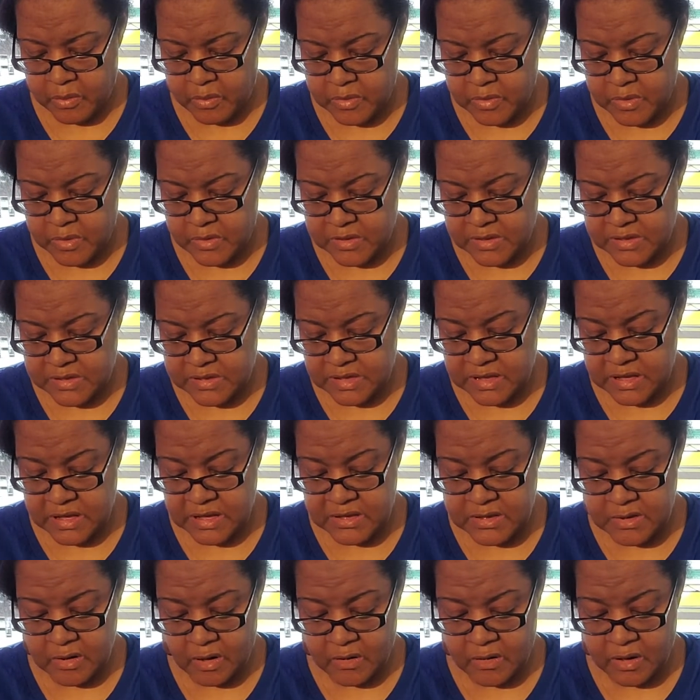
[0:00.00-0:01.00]
the
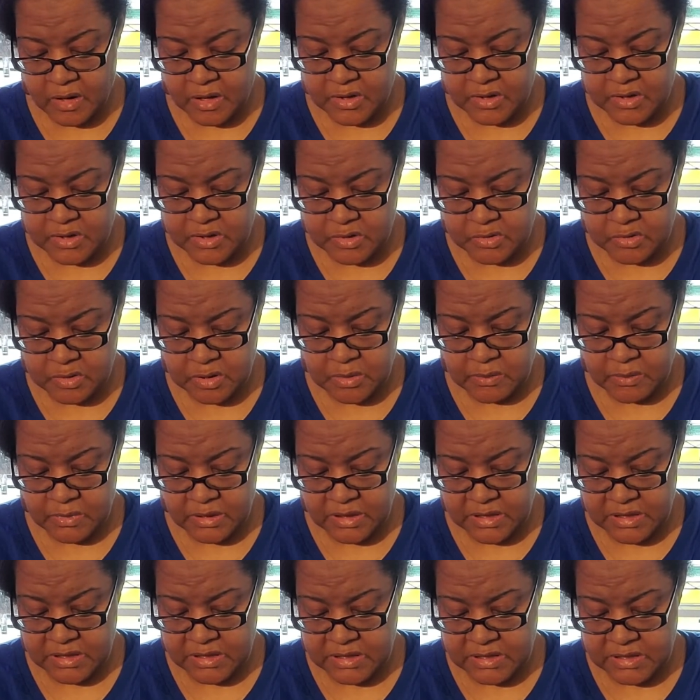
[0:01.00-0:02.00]
seeds are
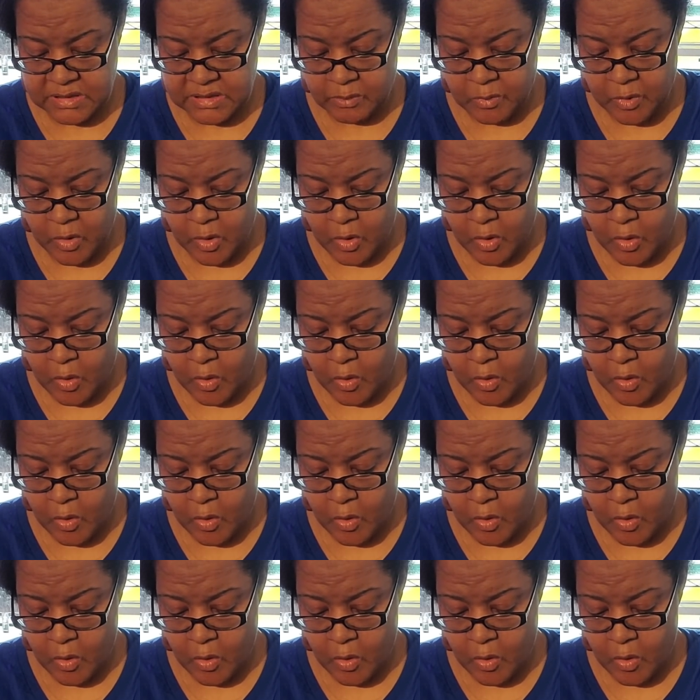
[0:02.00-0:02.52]
extremely small,